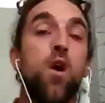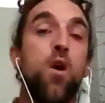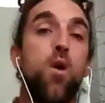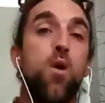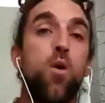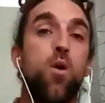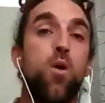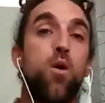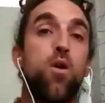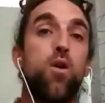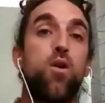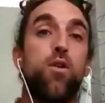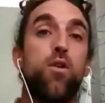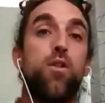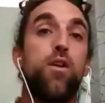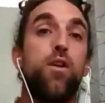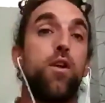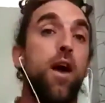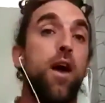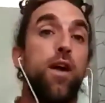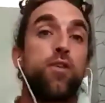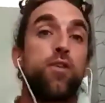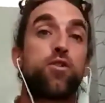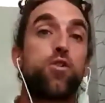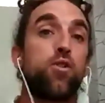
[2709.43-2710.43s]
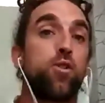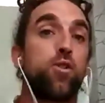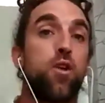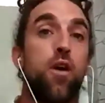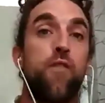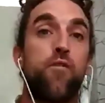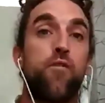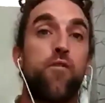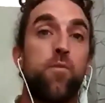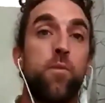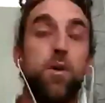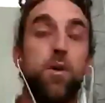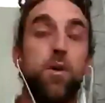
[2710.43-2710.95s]
or the national
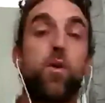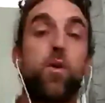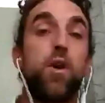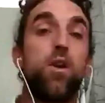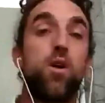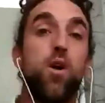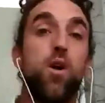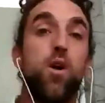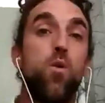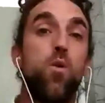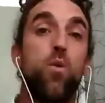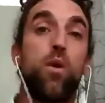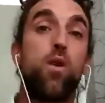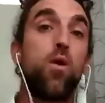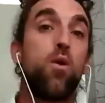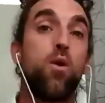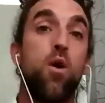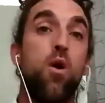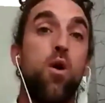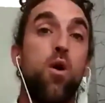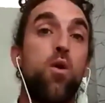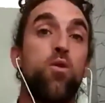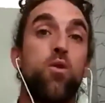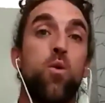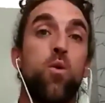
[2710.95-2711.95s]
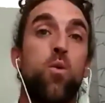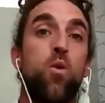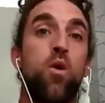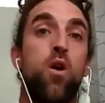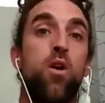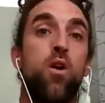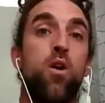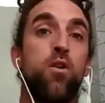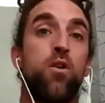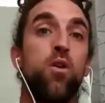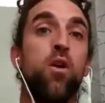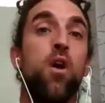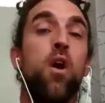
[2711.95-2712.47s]
government. We don't own the
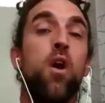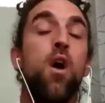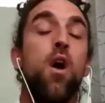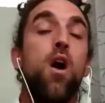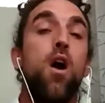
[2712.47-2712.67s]
water.